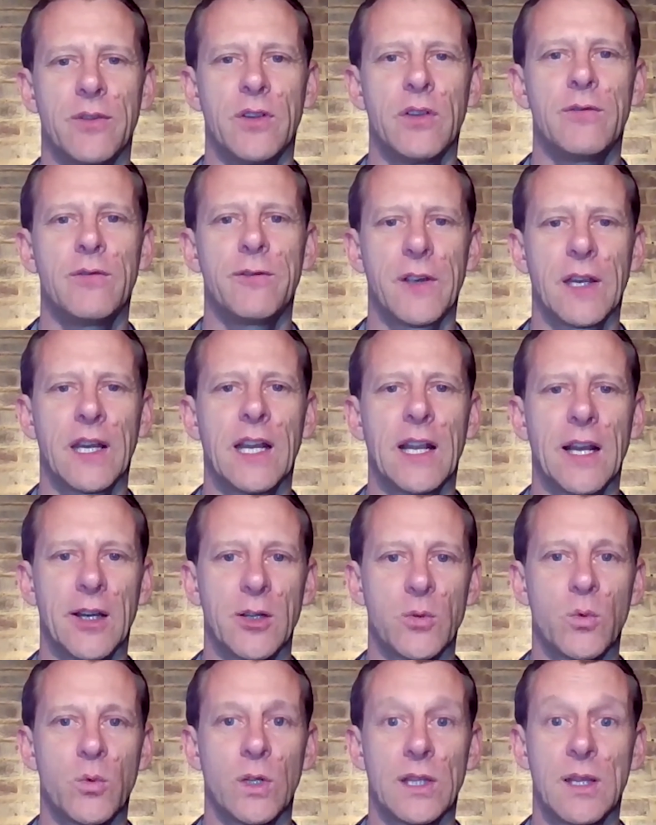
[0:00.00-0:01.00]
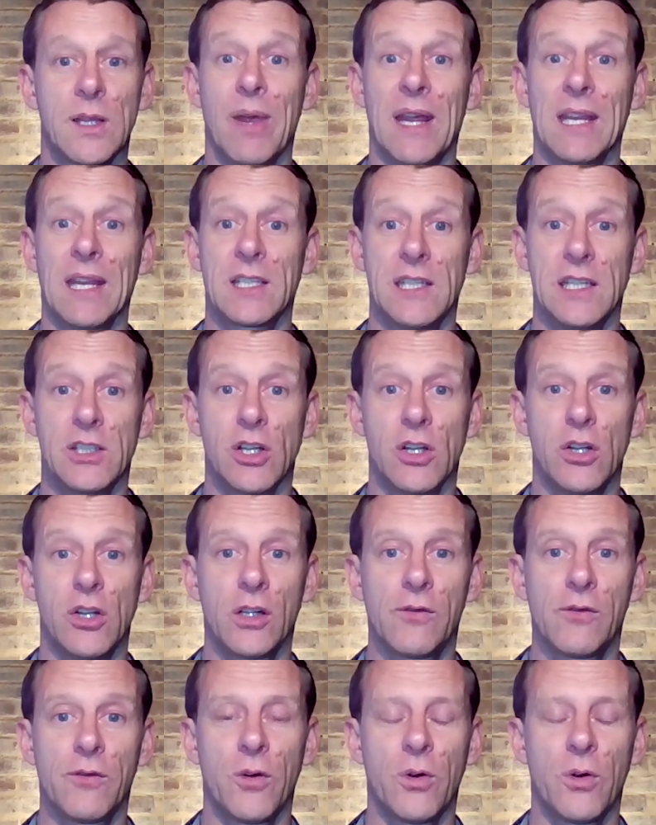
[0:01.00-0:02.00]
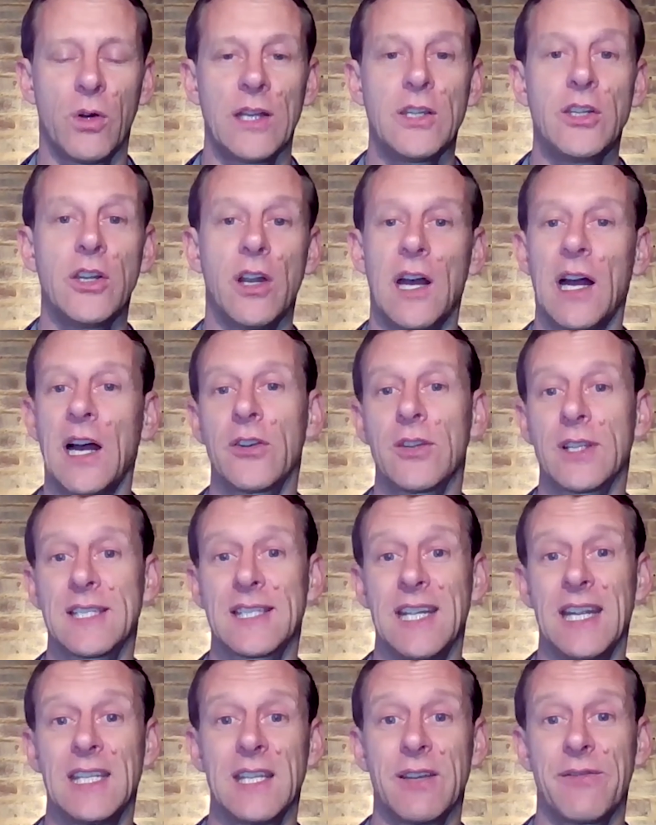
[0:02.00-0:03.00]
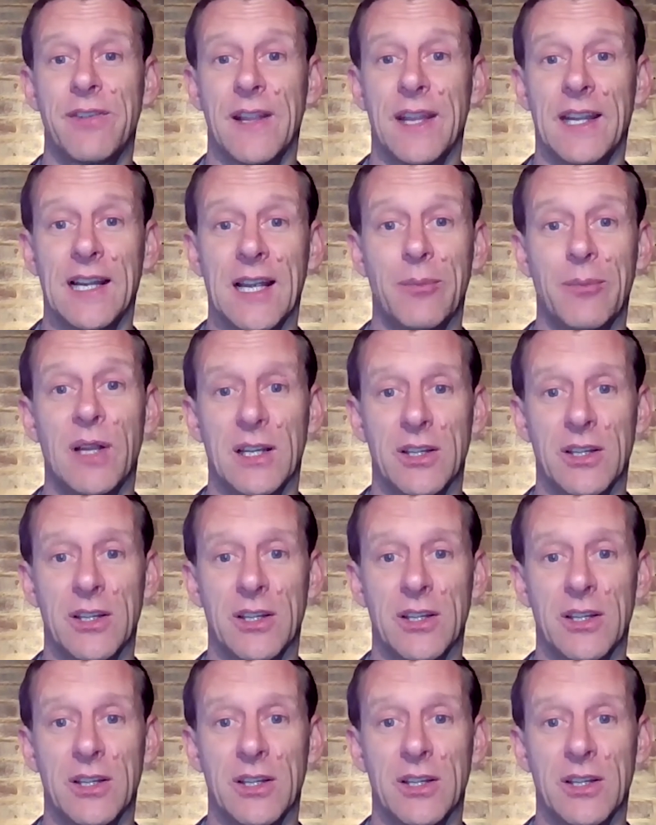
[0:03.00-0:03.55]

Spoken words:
you figured out what the banks need to look for and you know how to set everything up.